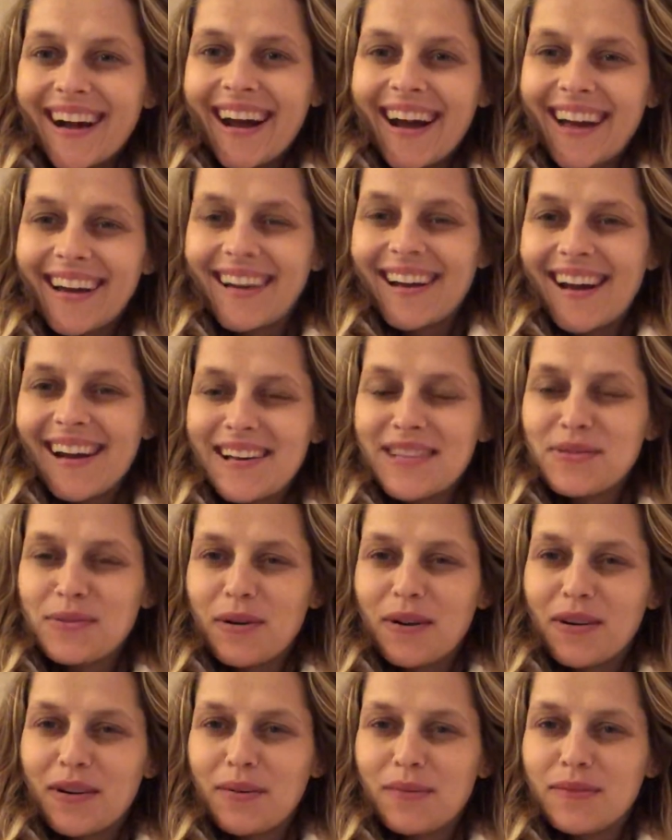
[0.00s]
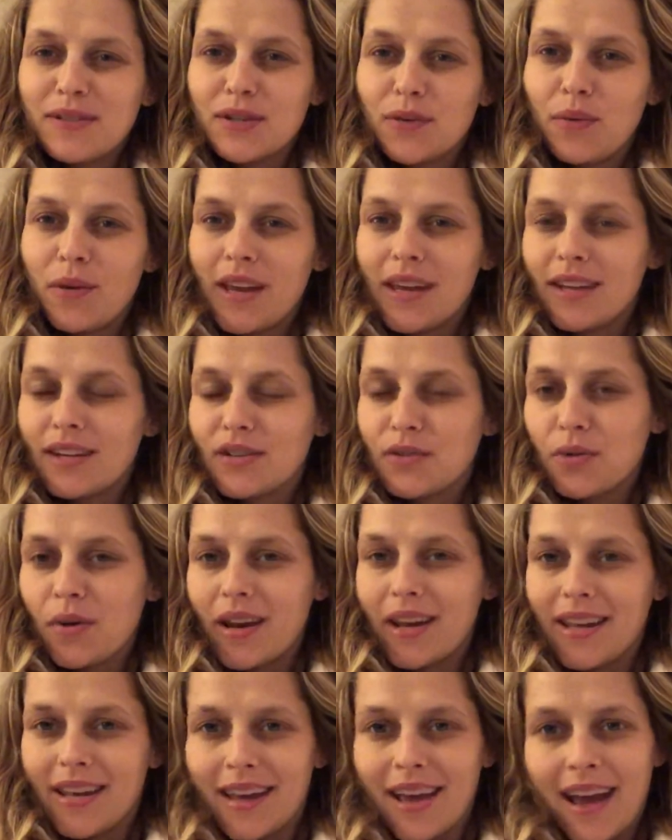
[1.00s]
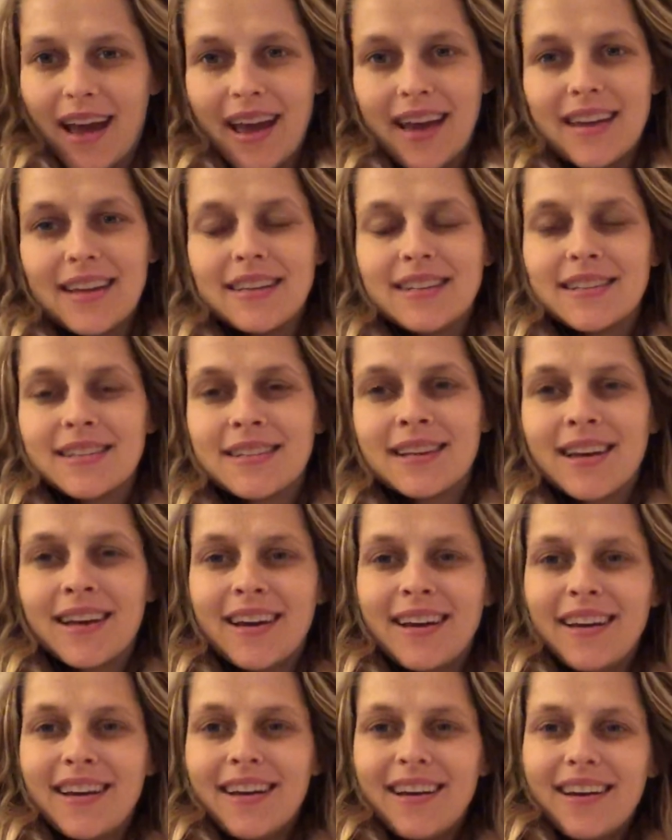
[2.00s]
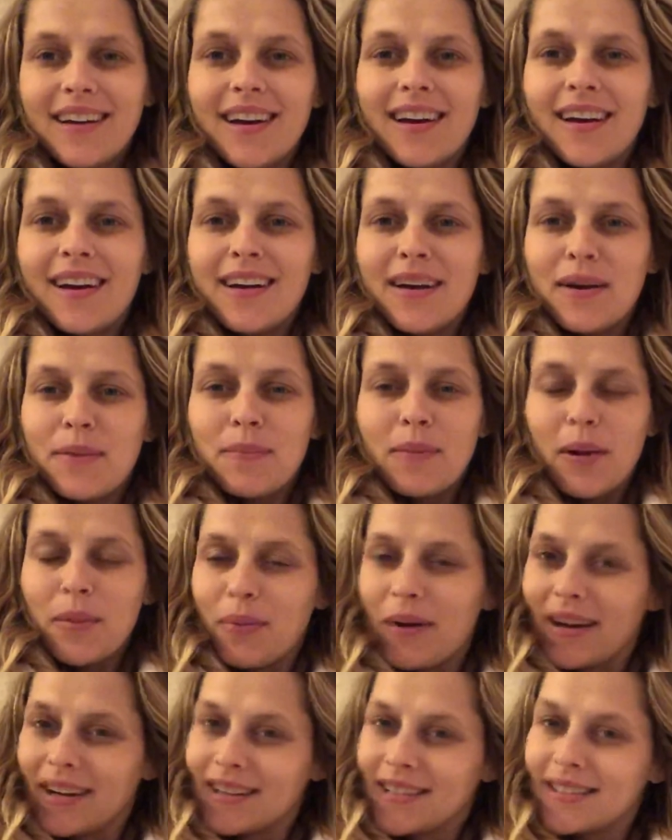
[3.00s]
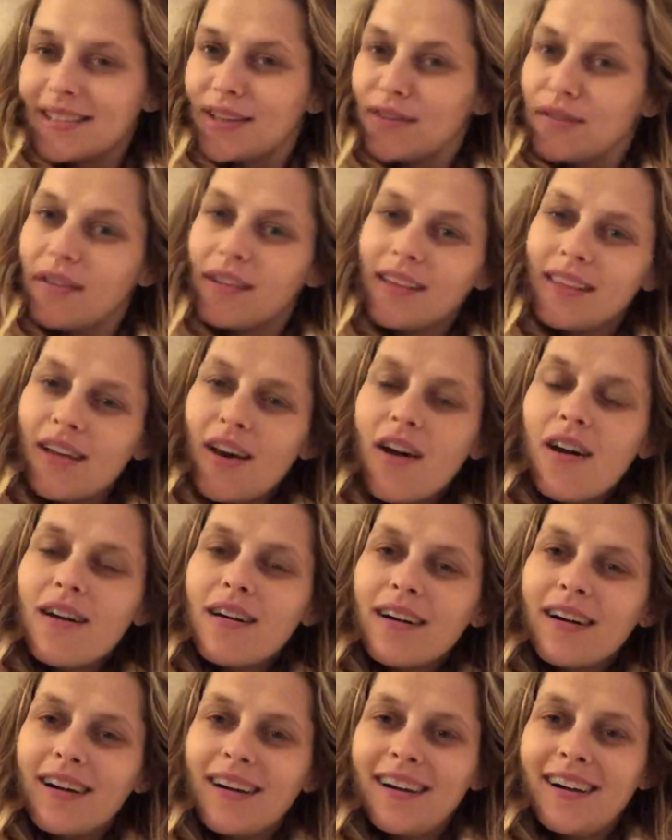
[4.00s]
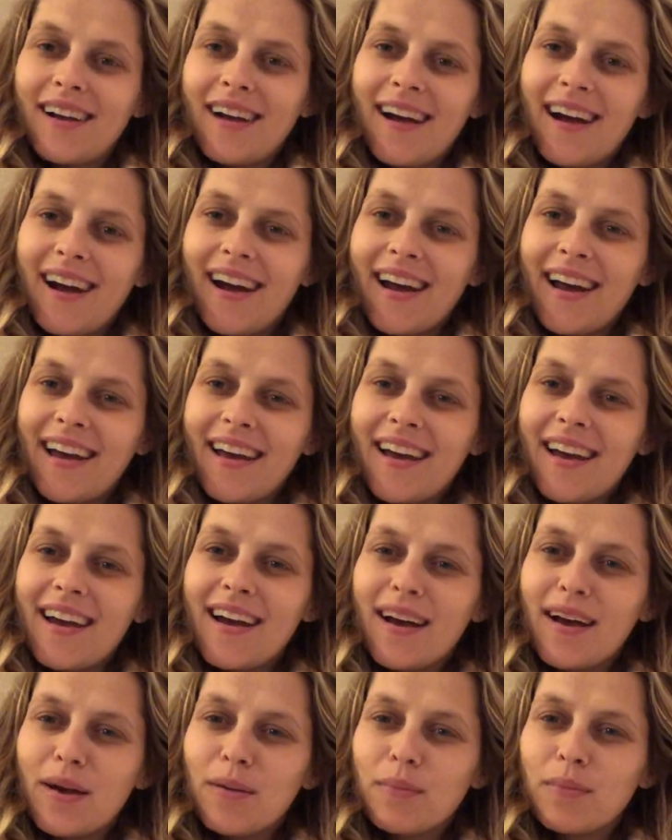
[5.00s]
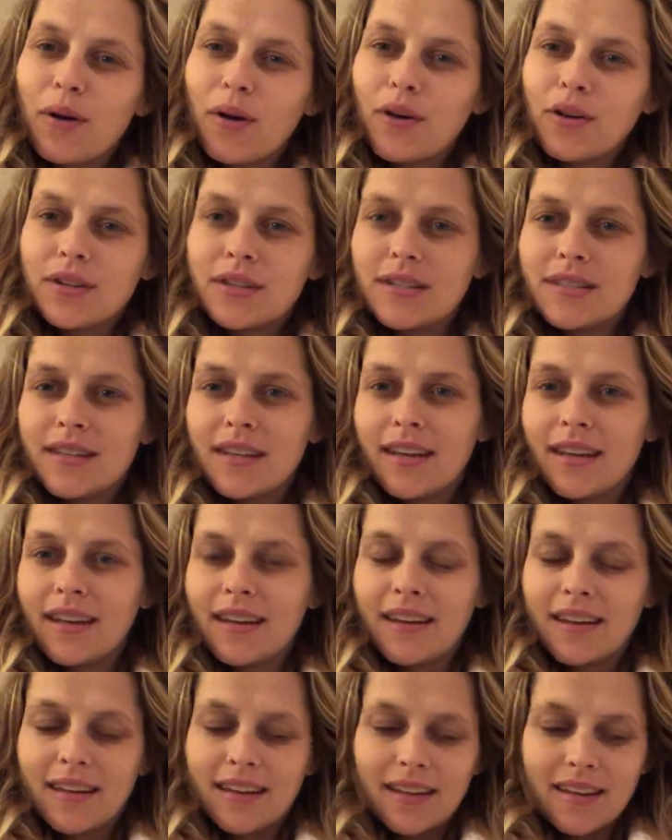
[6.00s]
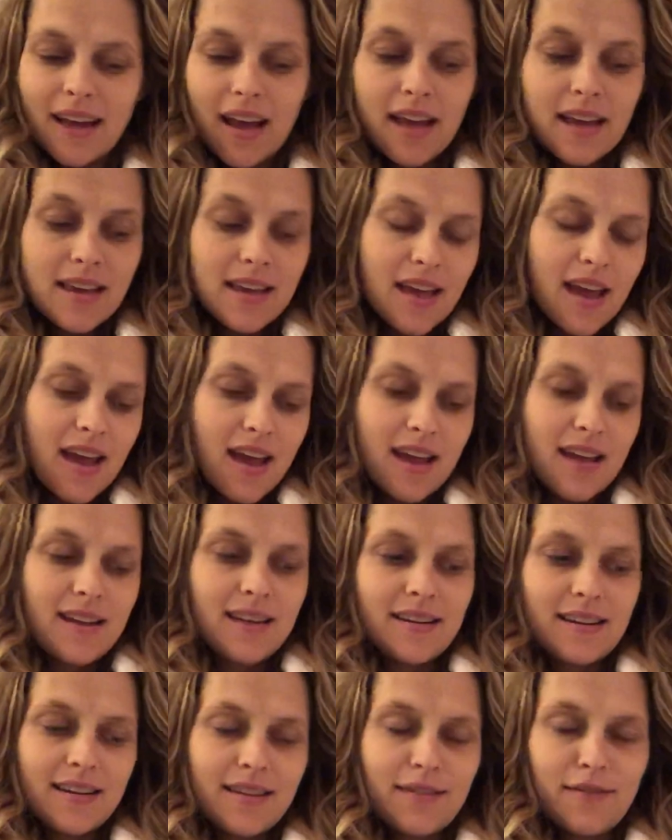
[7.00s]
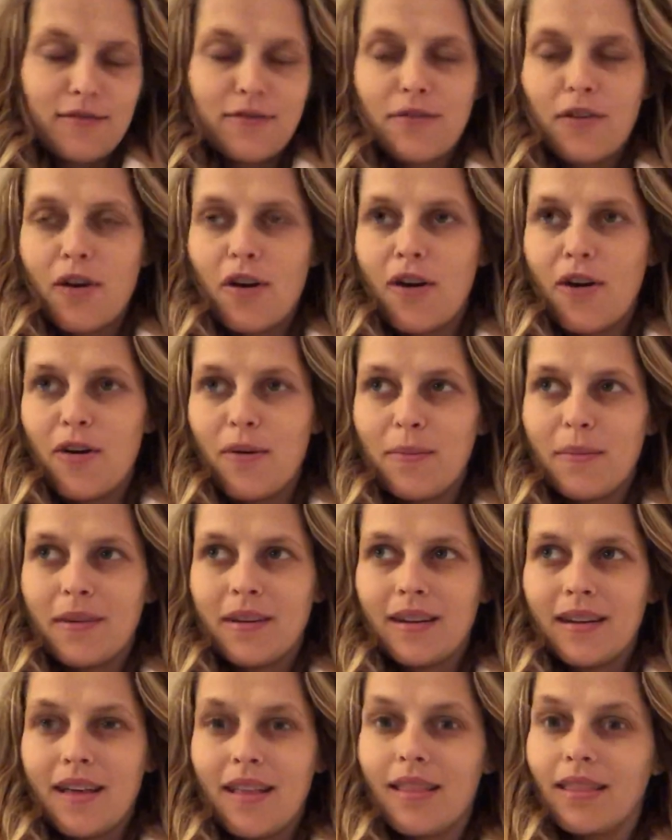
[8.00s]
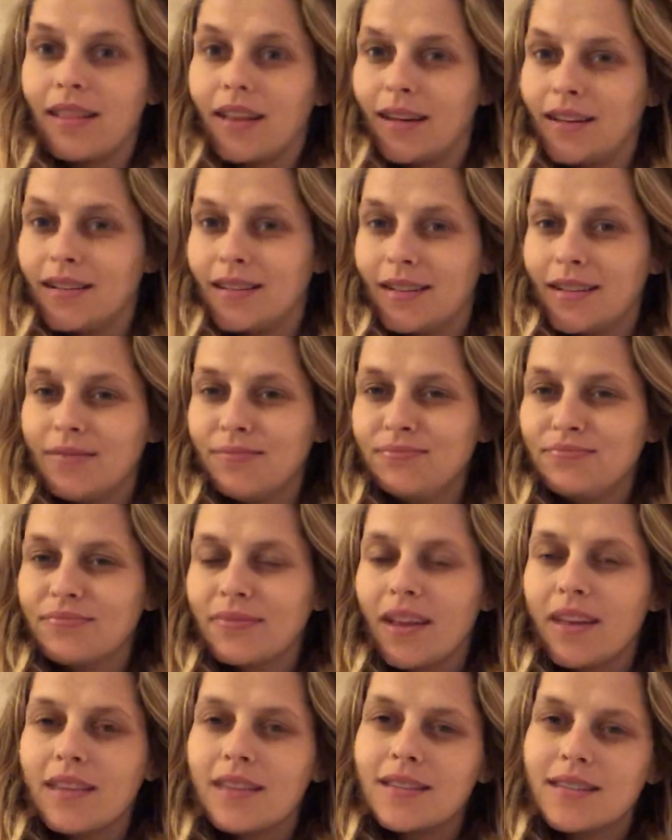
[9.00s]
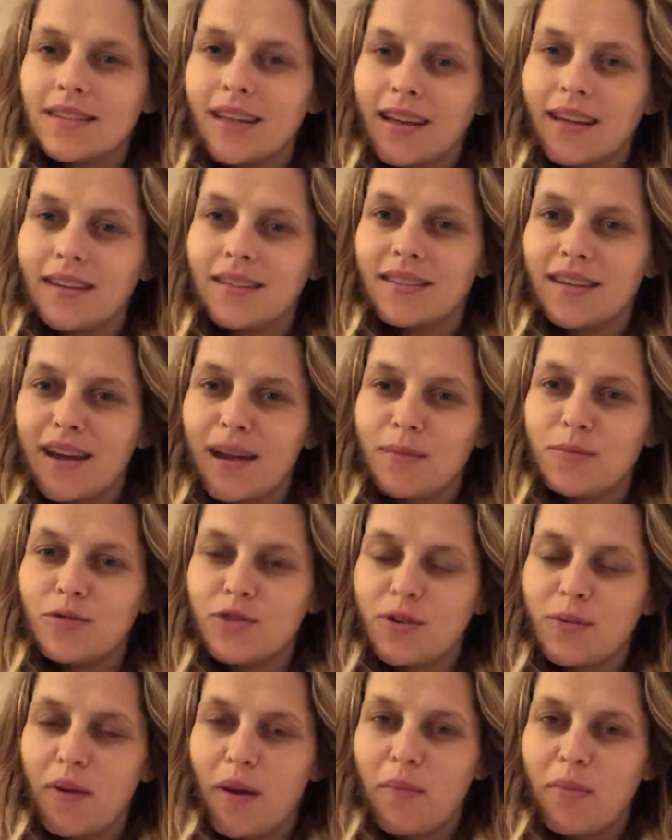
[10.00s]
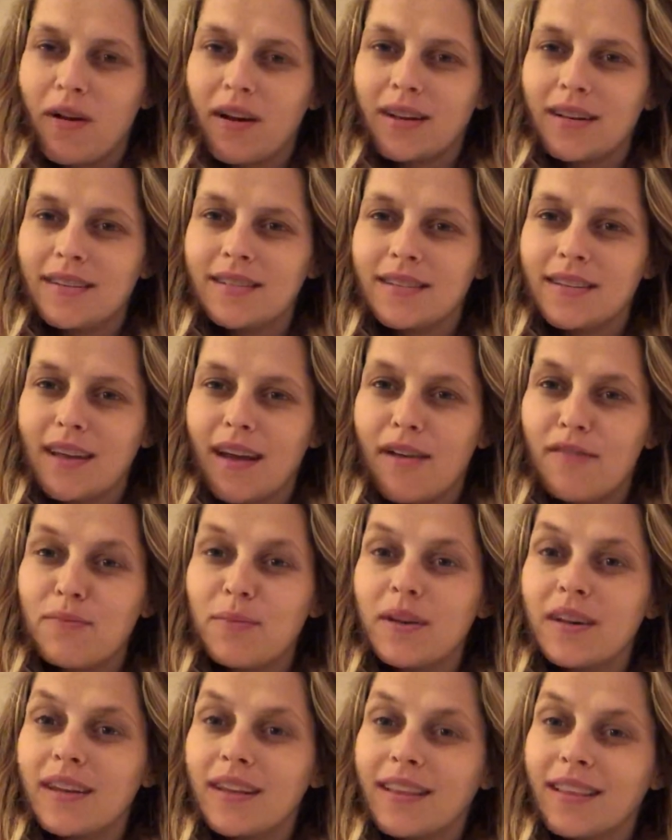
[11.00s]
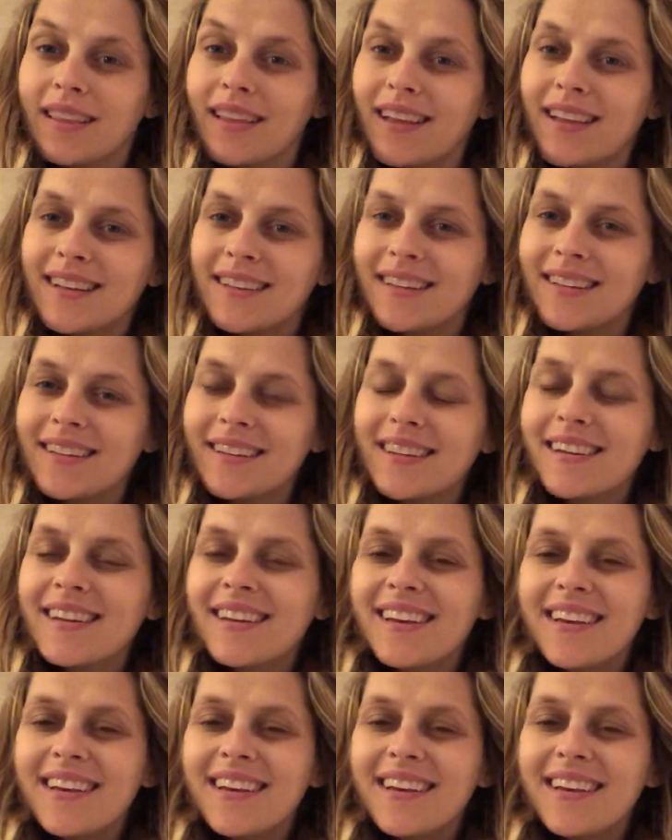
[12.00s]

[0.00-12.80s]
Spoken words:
Hi guys, welcome to week 28, my pregnancy vlog. I am posting again from London. The second time during my pregnancy I've been in London.